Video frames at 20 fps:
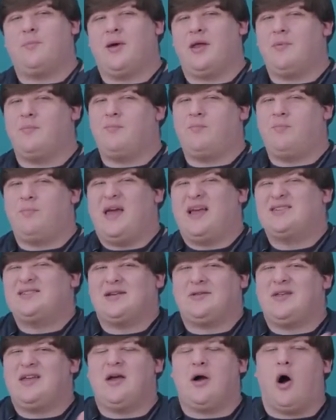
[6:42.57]
but
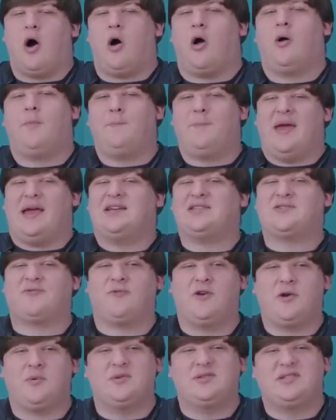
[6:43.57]
basically all bass
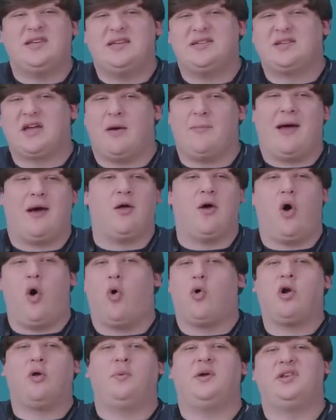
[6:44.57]
frequencies come out
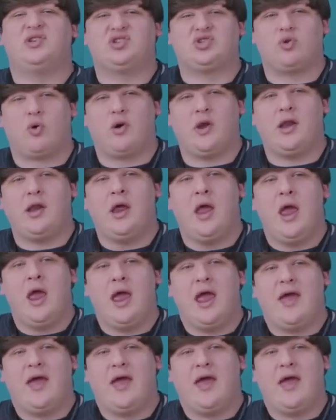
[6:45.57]
horribly distorted,